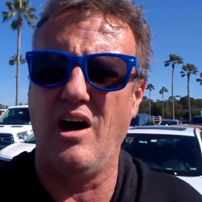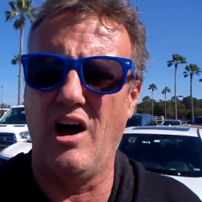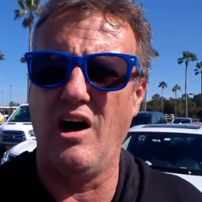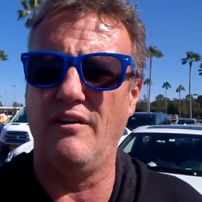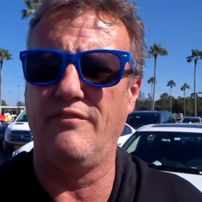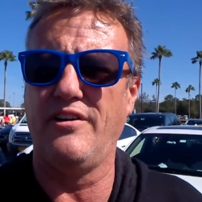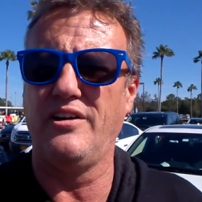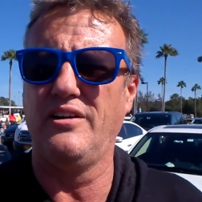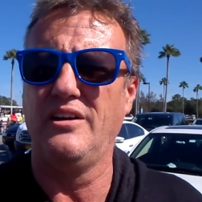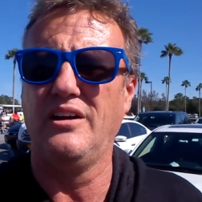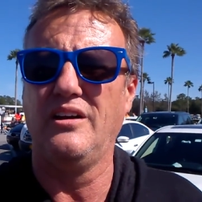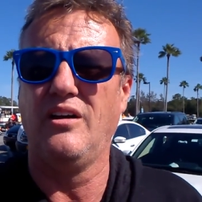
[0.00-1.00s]
of
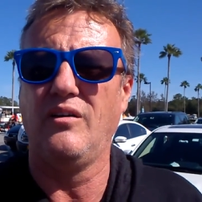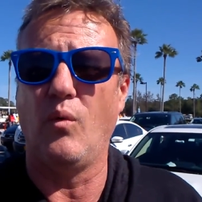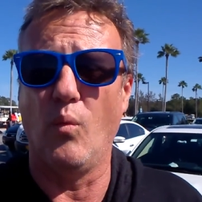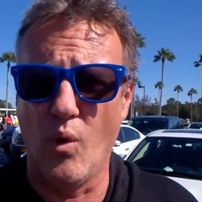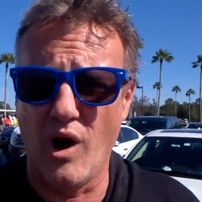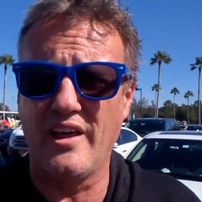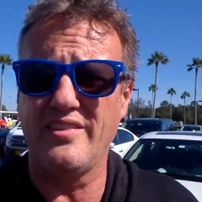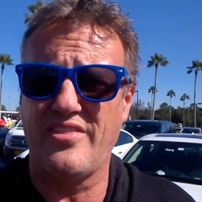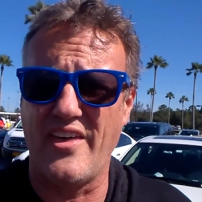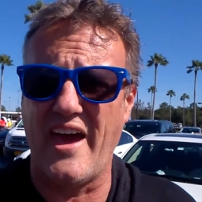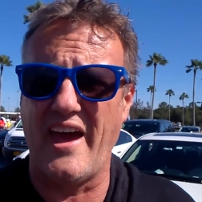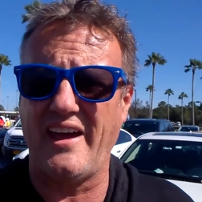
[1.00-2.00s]
one
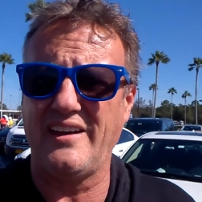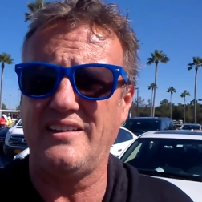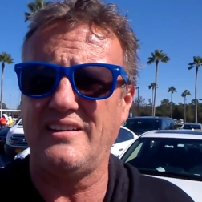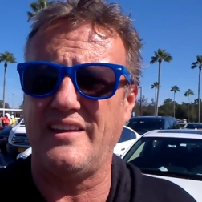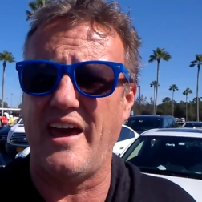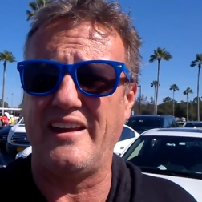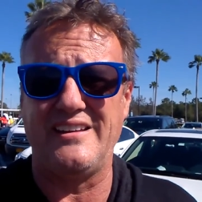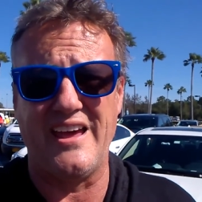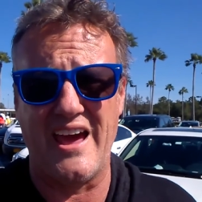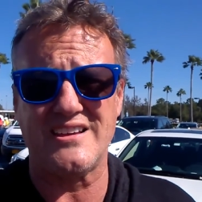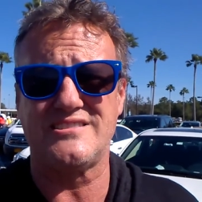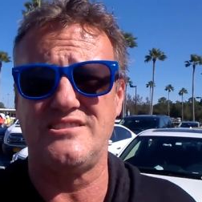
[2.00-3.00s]
thing that
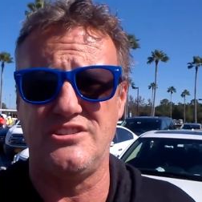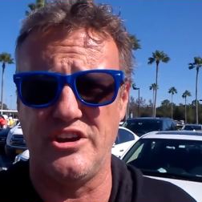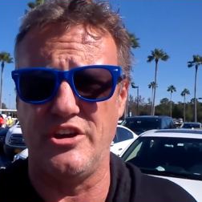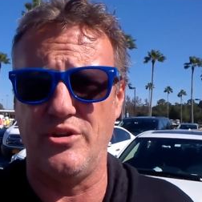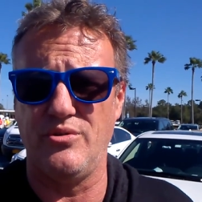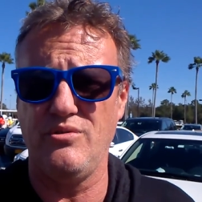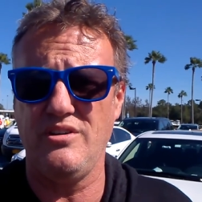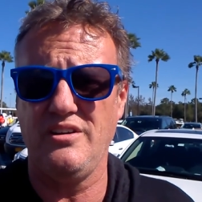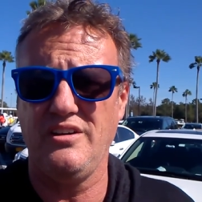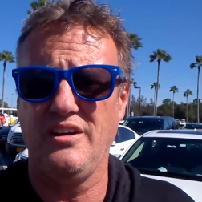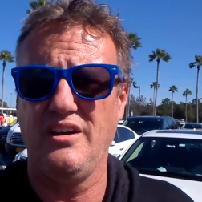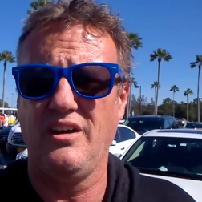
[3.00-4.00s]
guests do
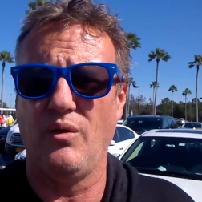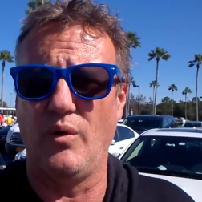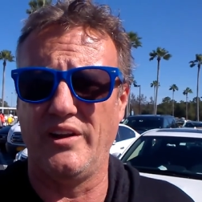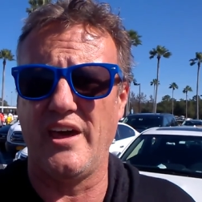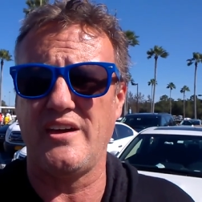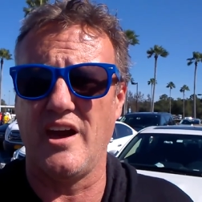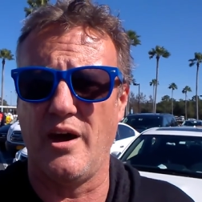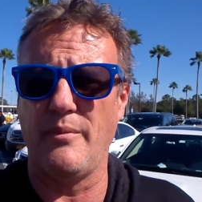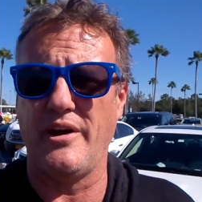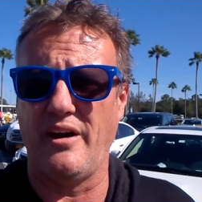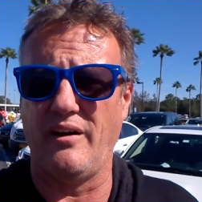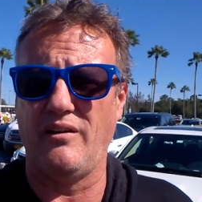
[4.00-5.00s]
when they
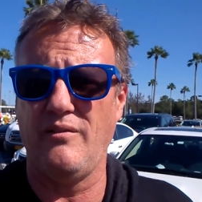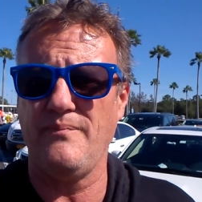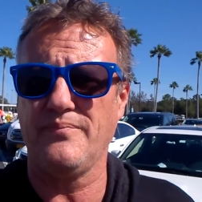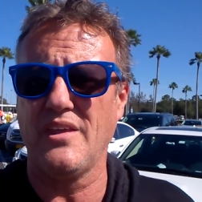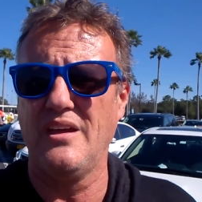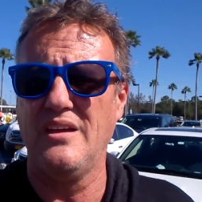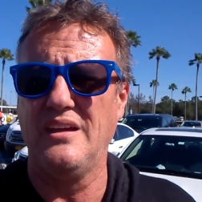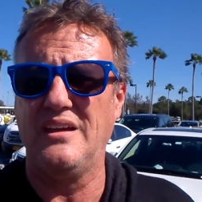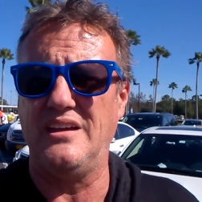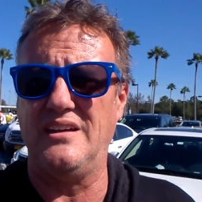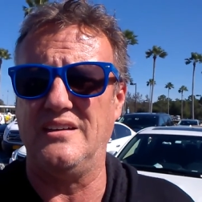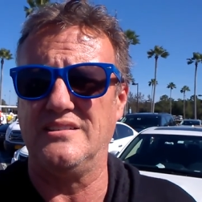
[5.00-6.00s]
come here
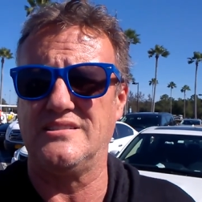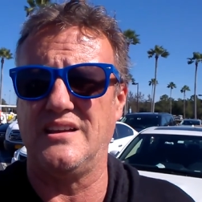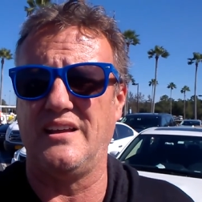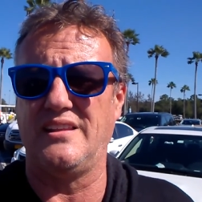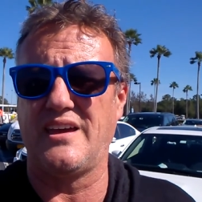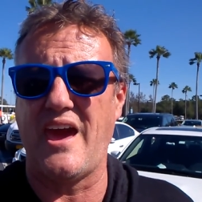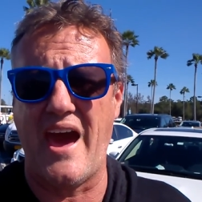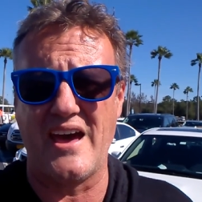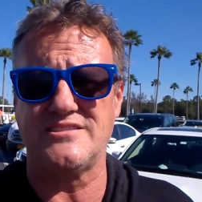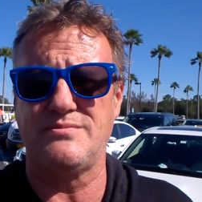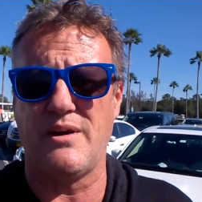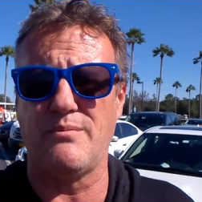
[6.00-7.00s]
is uh, the
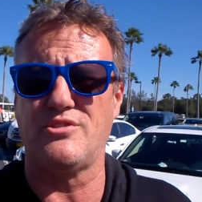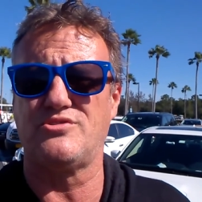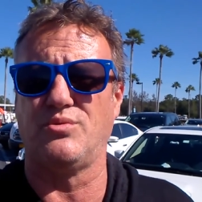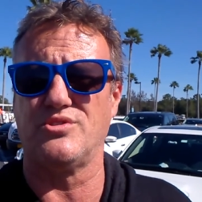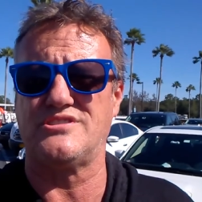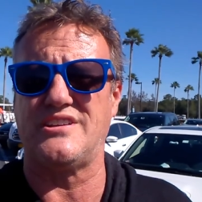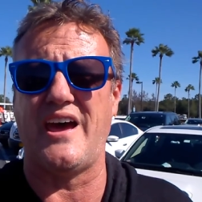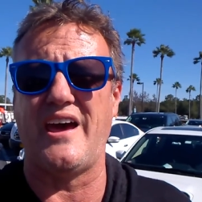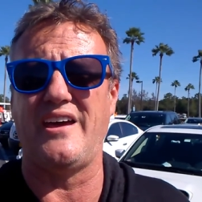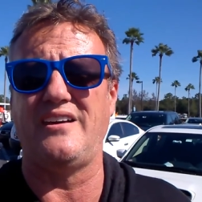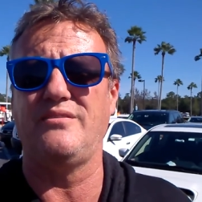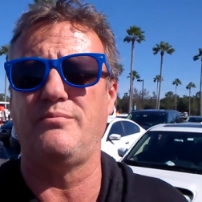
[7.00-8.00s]
cast members will
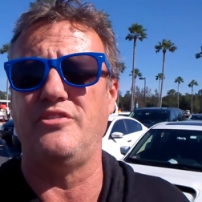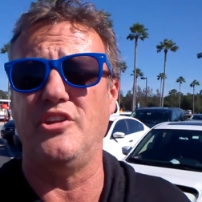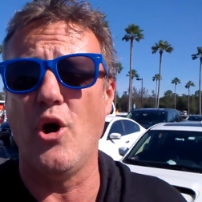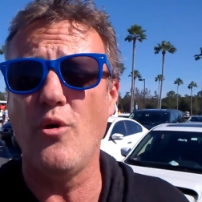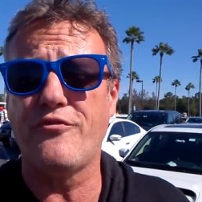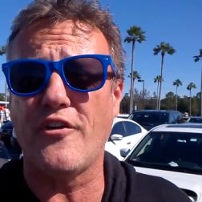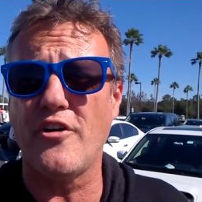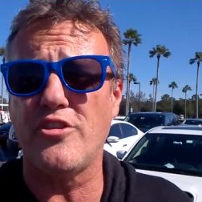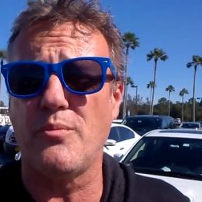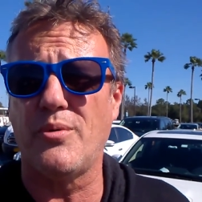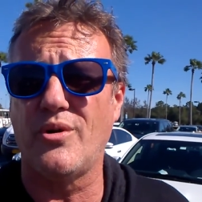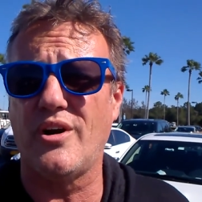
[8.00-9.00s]
say, "No
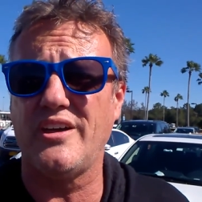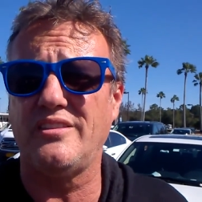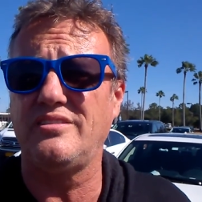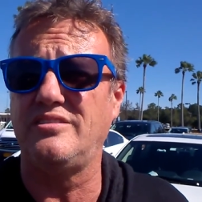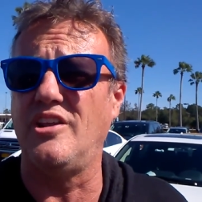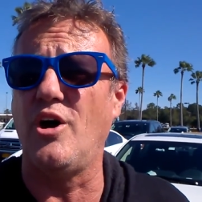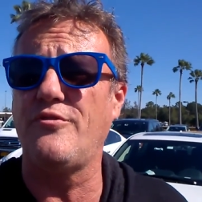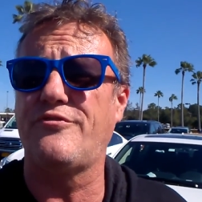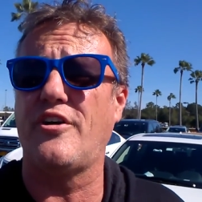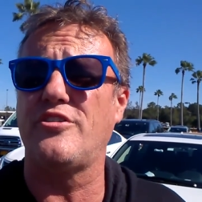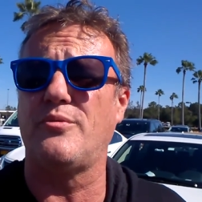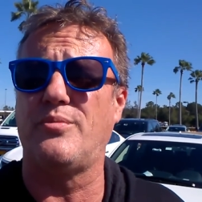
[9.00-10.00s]
further boarding, no
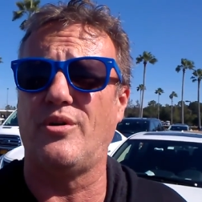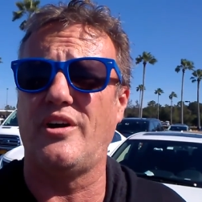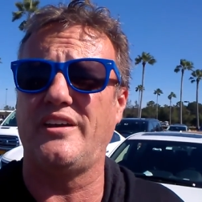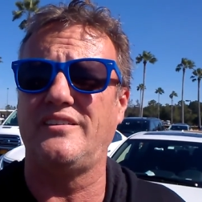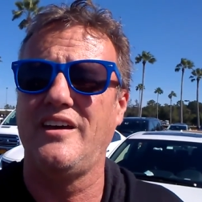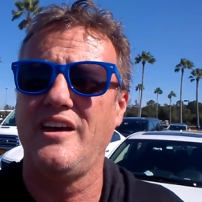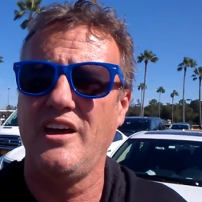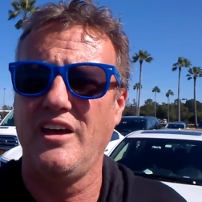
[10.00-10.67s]
further boarding."